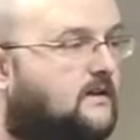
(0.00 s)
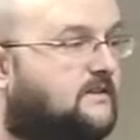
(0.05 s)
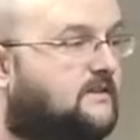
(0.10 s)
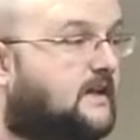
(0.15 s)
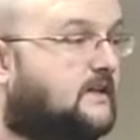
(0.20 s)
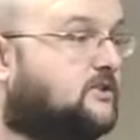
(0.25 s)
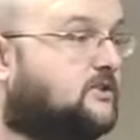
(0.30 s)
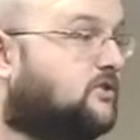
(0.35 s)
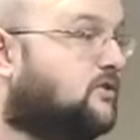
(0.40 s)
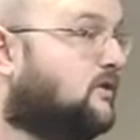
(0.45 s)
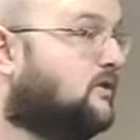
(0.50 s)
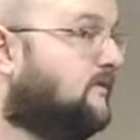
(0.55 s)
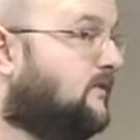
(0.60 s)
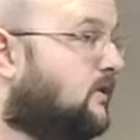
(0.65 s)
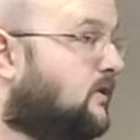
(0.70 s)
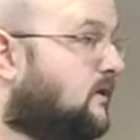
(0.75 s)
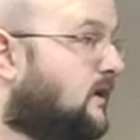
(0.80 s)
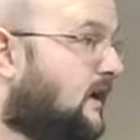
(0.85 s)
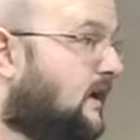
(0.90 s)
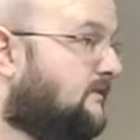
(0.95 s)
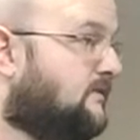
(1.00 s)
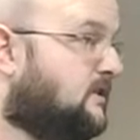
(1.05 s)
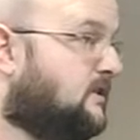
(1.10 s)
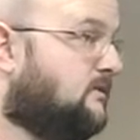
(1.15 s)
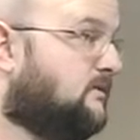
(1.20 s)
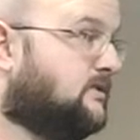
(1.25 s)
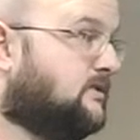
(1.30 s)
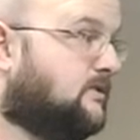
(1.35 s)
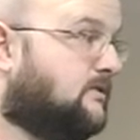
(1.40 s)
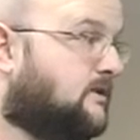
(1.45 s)
That's true of your life too
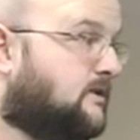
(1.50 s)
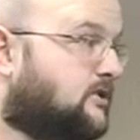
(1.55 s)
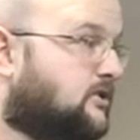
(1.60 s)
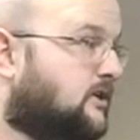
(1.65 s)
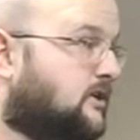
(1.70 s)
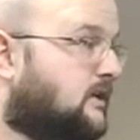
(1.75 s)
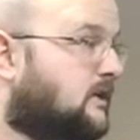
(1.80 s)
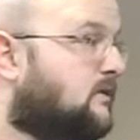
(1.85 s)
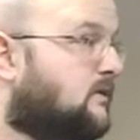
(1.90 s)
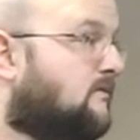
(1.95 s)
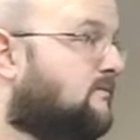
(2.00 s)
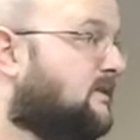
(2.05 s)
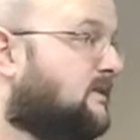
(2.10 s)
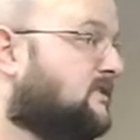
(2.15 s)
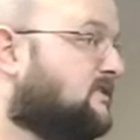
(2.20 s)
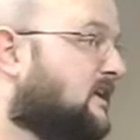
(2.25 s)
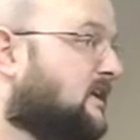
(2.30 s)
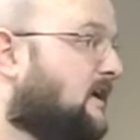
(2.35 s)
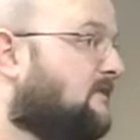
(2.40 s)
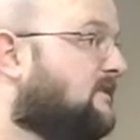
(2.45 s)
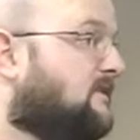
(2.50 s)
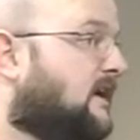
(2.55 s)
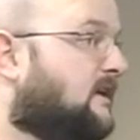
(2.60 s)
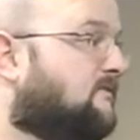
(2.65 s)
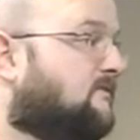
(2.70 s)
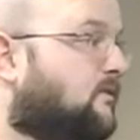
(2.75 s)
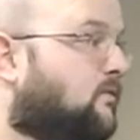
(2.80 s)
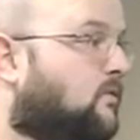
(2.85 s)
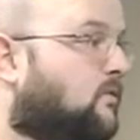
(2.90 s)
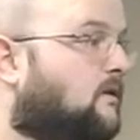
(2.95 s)
as a Christian. You have been saved out of
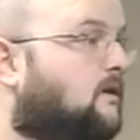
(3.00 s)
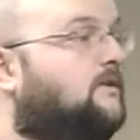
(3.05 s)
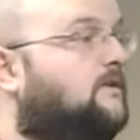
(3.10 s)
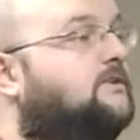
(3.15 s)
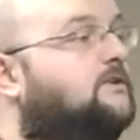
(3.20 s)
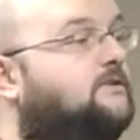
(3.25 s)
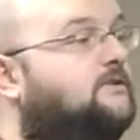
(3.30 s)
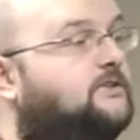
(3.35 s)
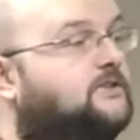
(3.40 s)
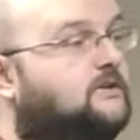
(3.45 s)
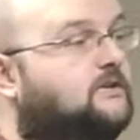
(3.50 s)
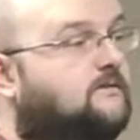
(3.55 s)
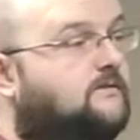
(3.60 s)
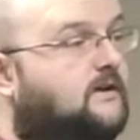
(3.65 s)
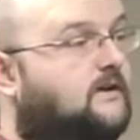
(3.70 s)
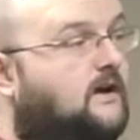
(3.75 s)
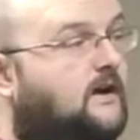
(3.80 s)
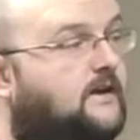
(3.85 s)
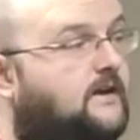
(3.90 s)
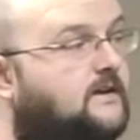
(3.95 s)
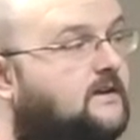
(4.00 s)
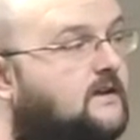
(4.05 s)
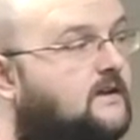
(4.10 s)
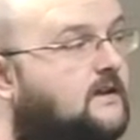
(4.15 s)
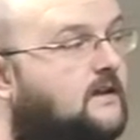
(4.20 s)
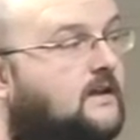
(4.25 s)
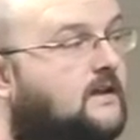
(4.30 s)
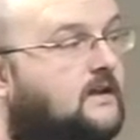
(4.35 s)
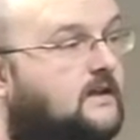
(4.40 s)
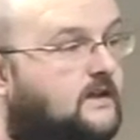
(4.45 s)
the world to serve God.
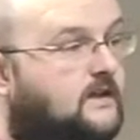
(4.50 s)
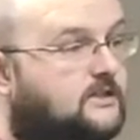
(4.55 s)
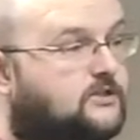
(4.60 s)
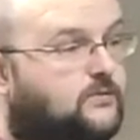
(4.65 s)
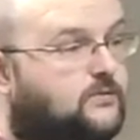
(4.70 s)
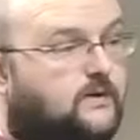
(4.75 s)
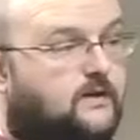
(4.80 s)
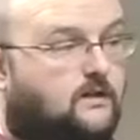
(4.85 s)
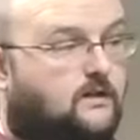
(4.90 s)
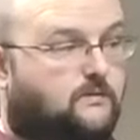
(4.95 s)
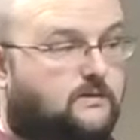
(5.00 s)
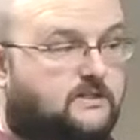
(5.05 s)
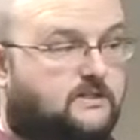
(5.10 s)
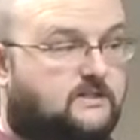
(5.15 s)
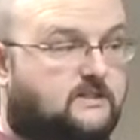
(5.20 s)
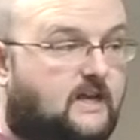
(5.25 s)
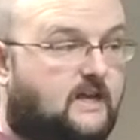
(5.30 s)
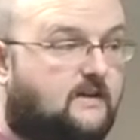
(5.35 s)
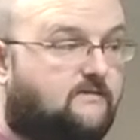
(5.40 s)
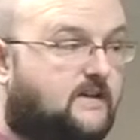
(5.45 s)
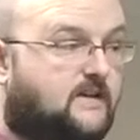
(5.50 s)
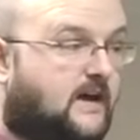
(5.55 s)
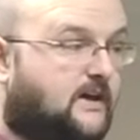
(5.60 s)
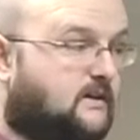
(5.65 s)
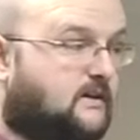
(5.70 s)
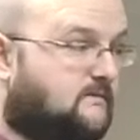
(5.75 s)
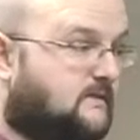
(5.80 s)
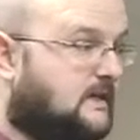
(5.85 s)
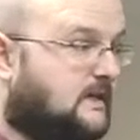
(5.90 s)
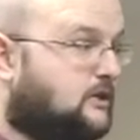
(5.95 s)
Israel was saved out
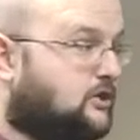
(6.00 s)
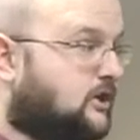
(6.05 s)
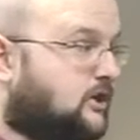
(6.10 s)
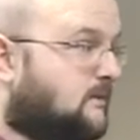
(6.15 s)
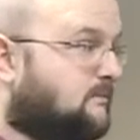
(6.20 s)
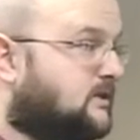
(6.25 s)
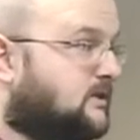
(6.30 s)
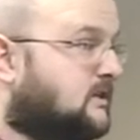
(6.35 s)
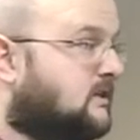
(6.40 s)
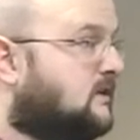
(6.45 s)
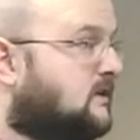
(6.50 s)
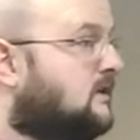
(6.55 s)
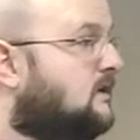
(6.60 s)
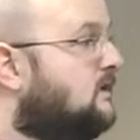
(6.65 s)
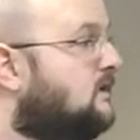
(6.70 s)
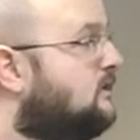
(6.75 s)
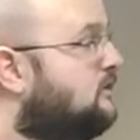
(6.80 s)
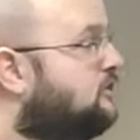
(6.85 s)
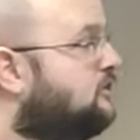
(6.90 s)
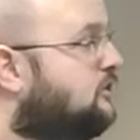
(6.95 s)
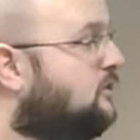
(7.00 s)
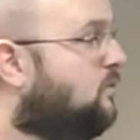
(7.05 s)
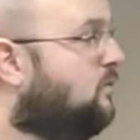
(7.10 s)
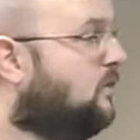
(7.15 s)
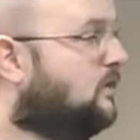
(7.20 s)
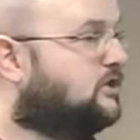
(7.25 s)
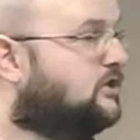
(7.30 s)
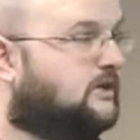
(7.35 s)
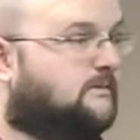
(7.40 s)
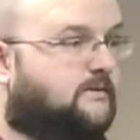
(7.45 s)
of Egypt to
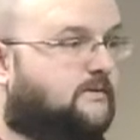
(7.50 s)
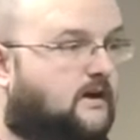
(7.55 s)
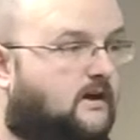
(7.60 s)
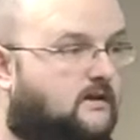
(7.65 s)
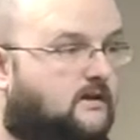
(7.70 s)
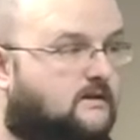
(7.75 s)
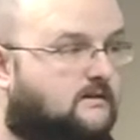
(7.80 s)
worship God.